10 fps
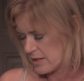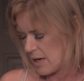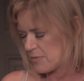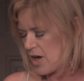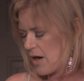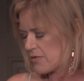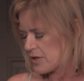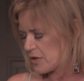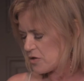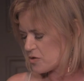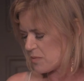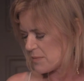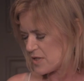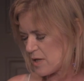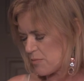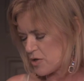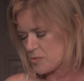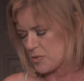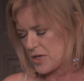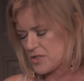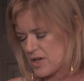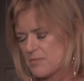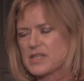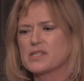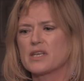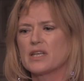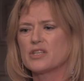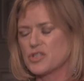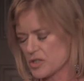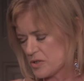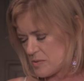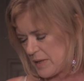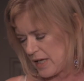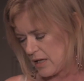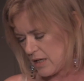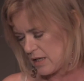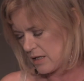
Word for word: I'm covered in goosebumps and the perspiration on my skin chills me.